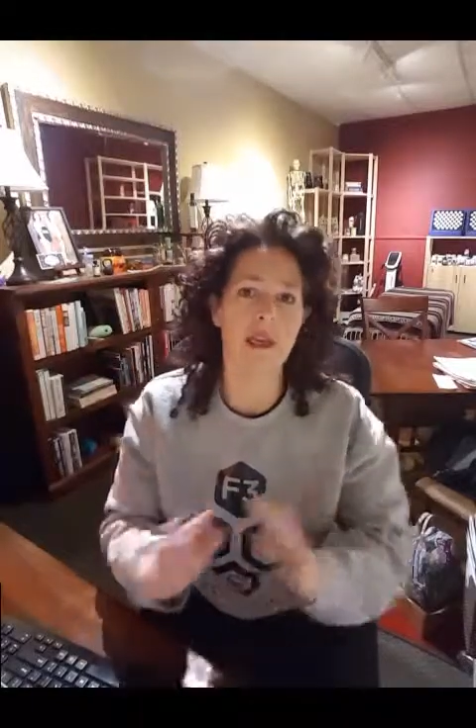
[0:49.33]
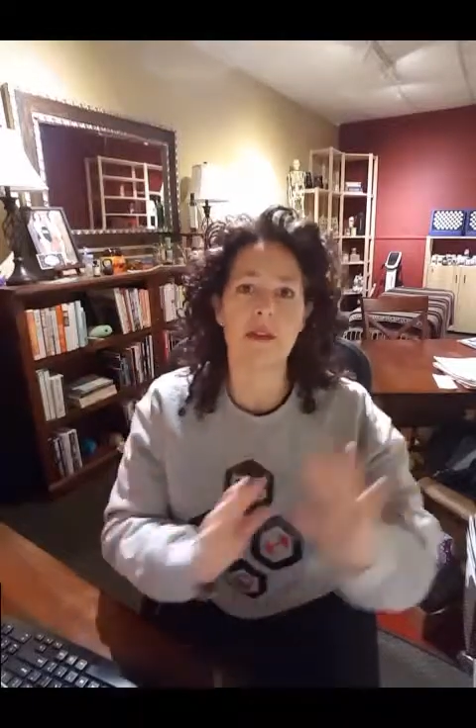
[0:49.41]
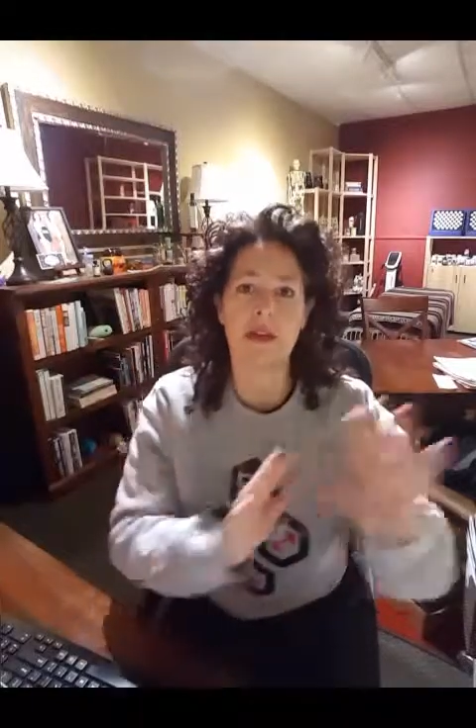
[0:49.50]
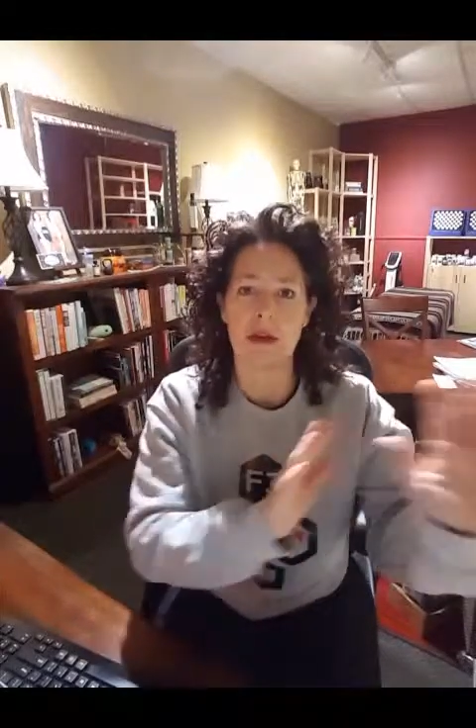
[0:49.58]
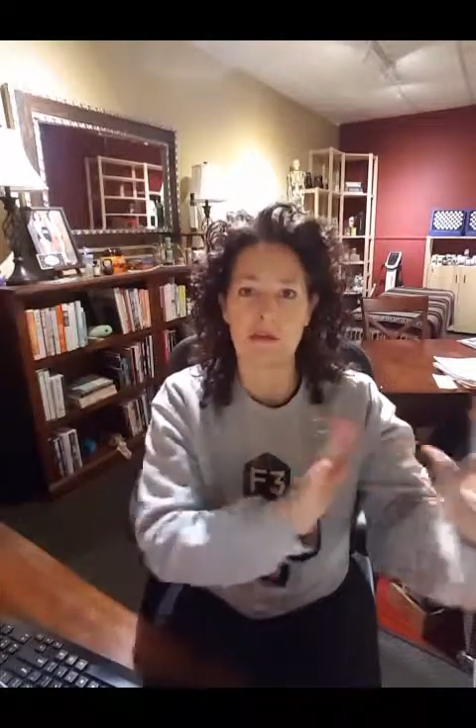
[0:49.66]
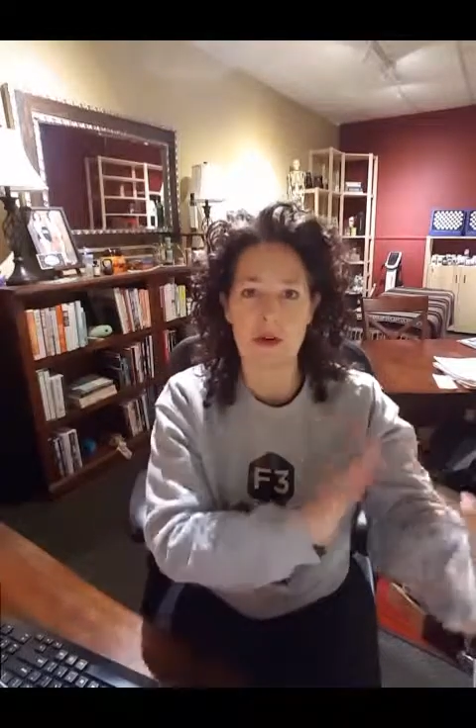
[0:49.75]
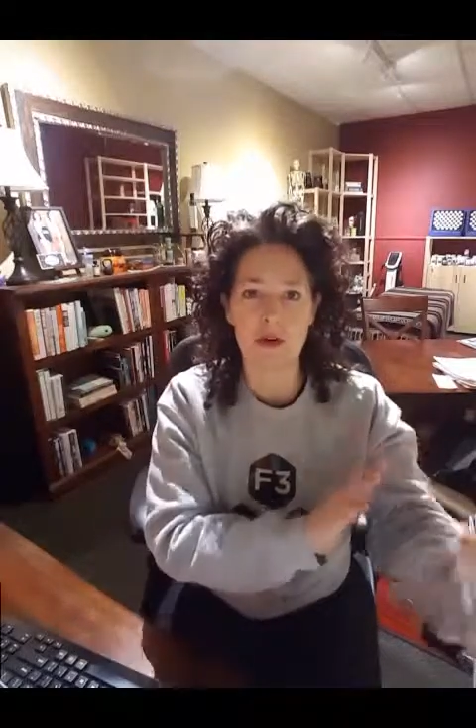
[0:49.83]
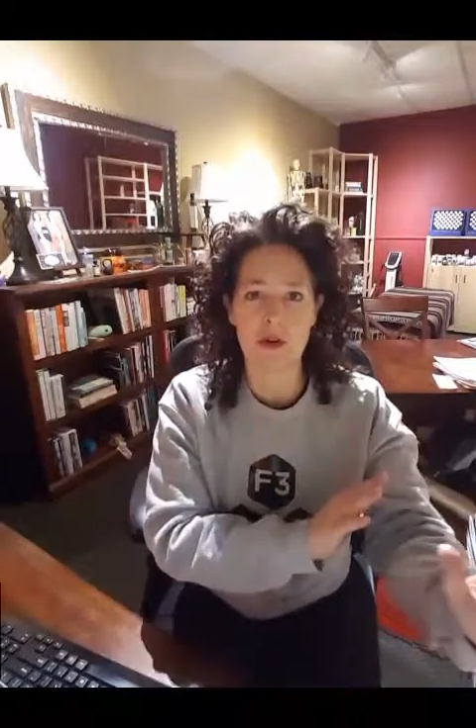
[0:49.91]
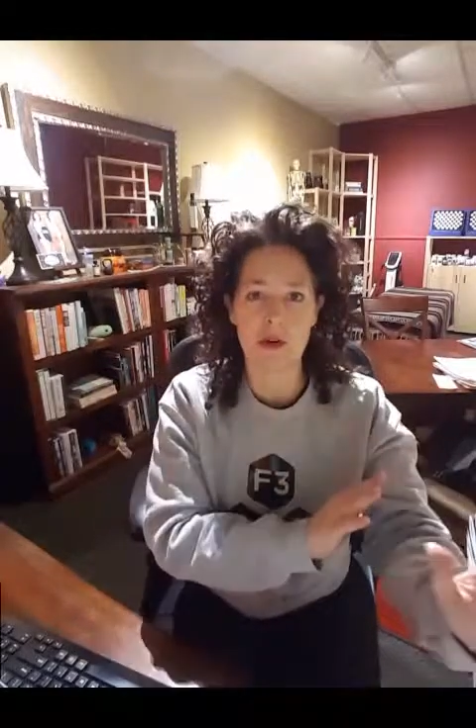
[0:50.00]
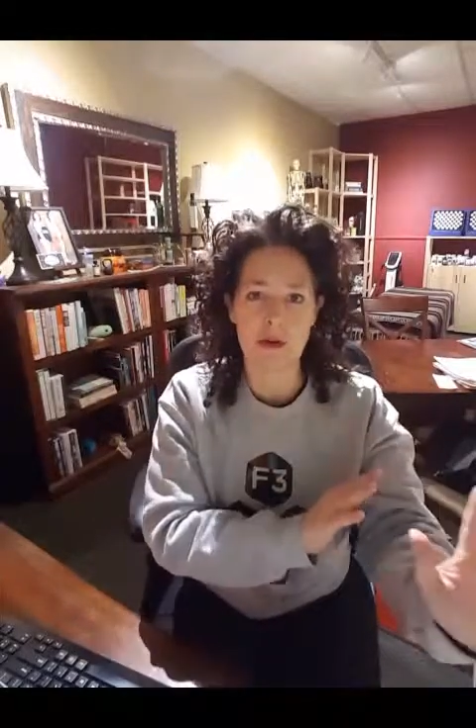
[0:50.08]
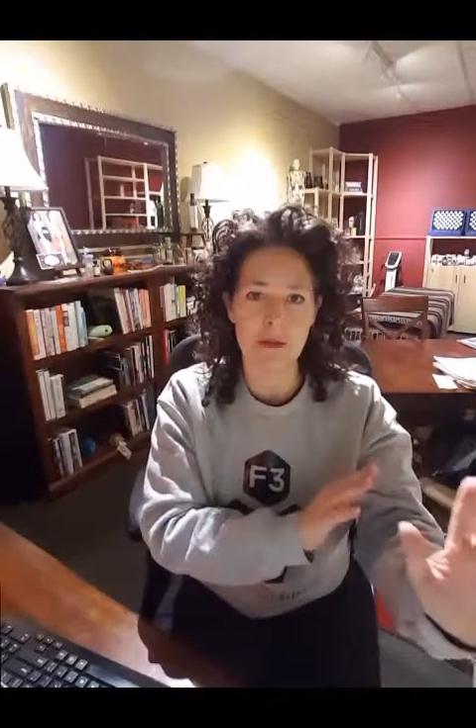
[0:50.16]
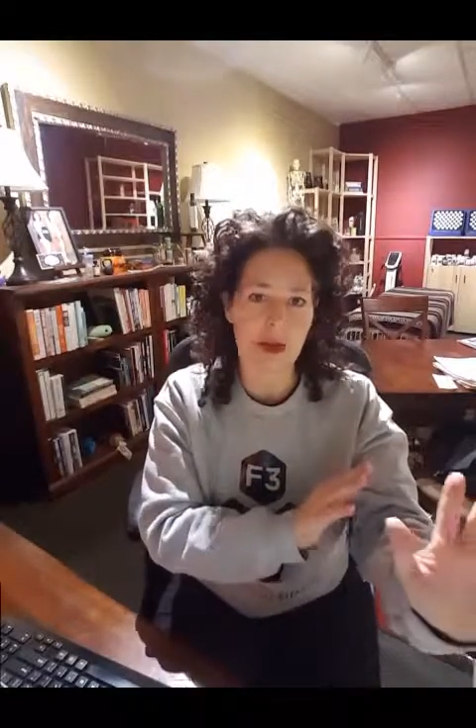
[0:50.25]
and then I'm
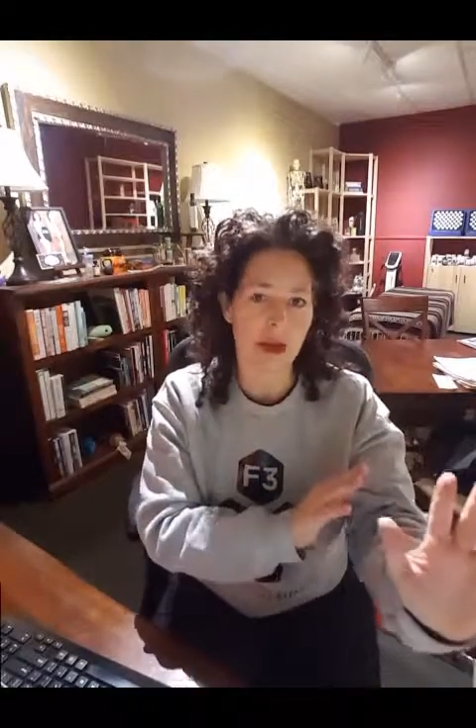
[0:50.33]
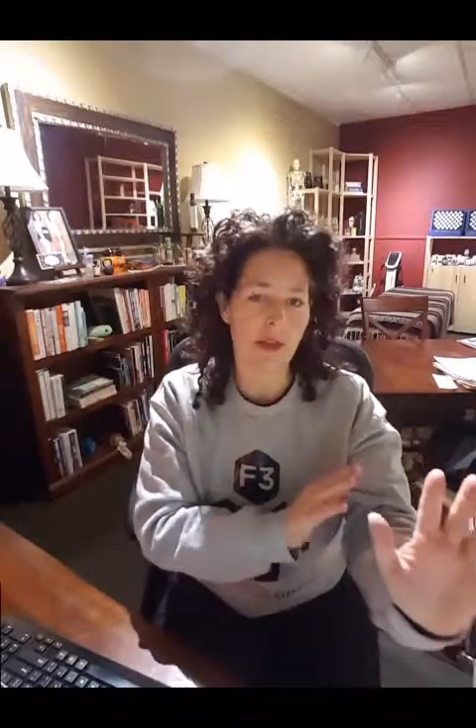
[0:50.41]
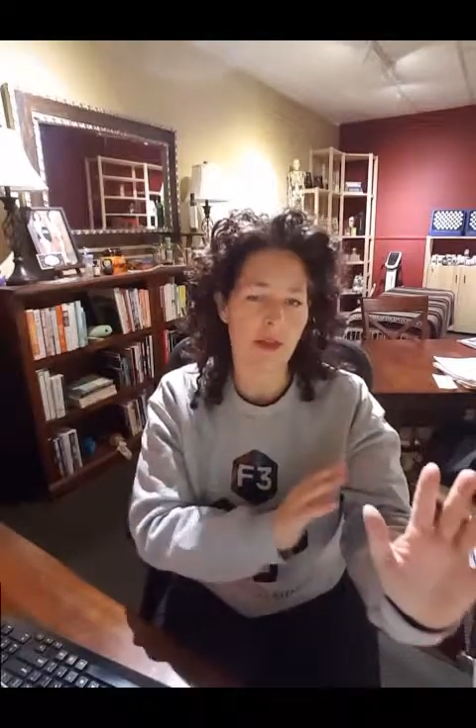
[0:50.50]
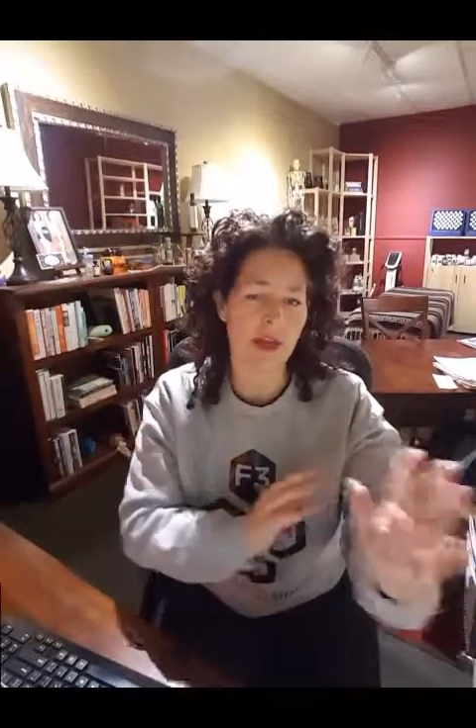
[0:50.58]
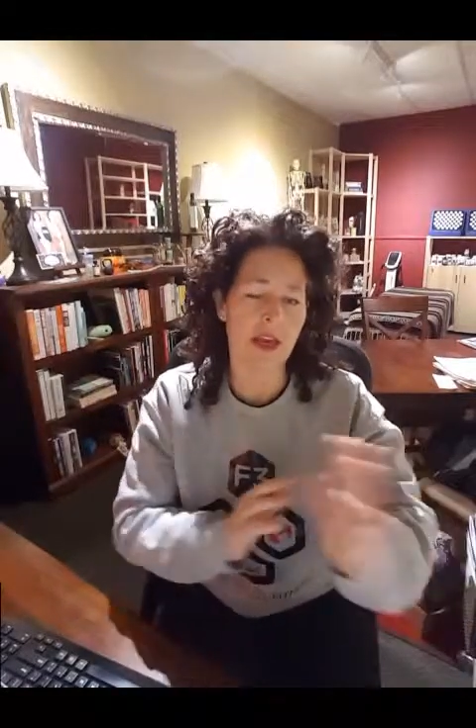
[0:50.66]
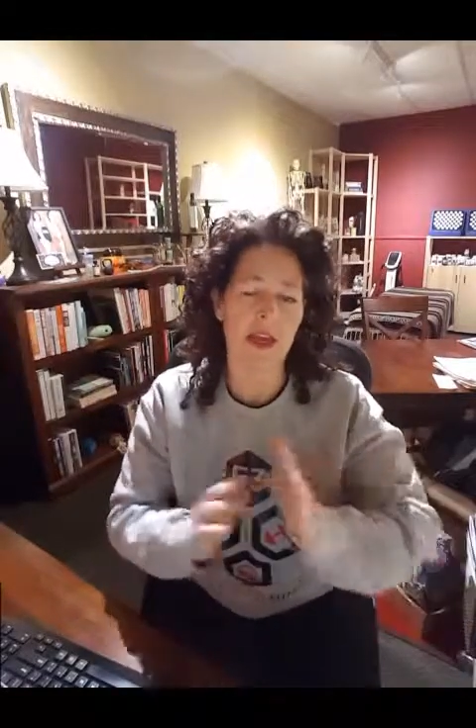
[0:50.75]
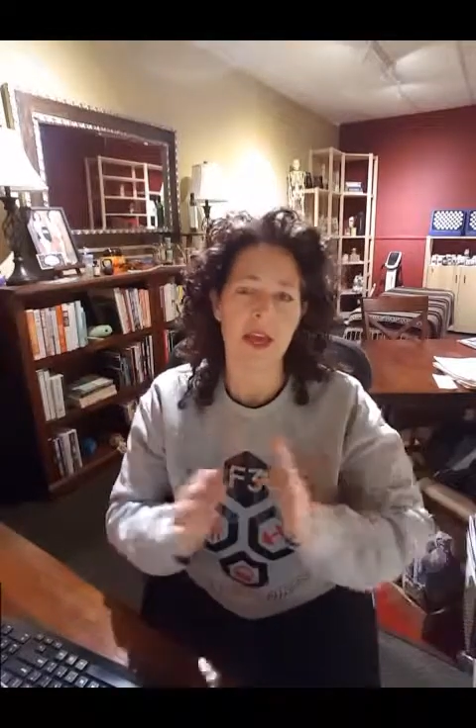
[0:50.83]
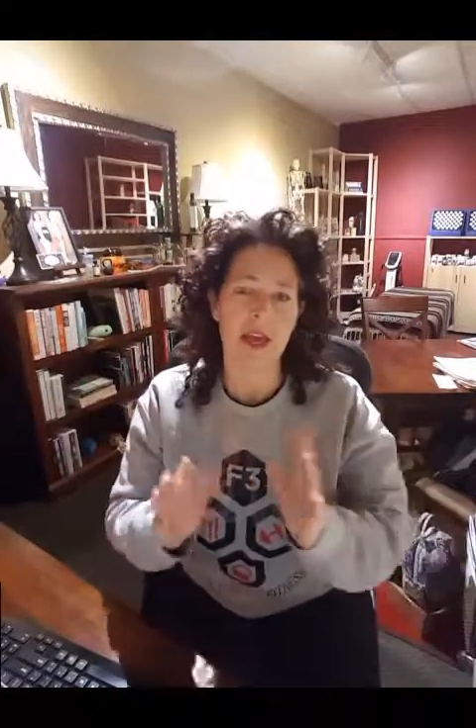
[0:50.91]
going to be healthy.